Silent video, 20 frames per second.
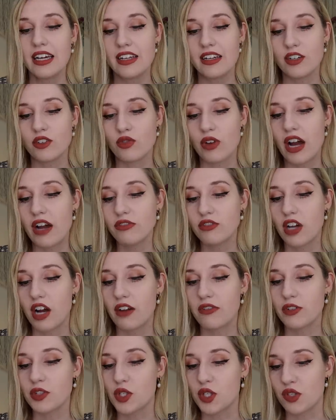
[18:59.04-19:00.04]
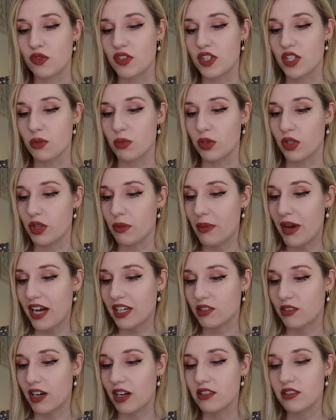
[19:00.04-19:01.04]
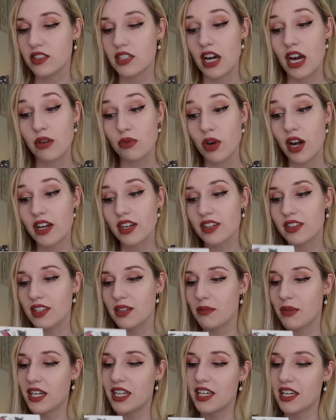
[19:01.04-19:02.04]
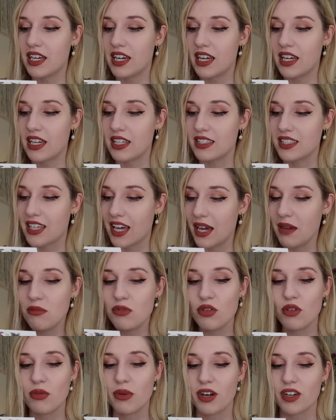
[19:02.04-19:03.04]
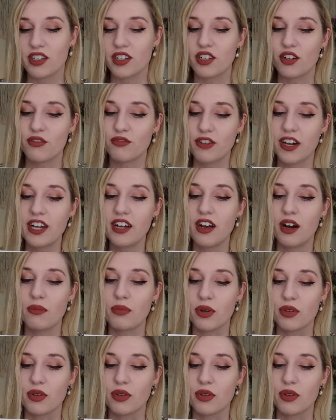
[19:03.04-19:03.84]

and a draft office is visible in the background. Ironically, many Canadians came to America to fight on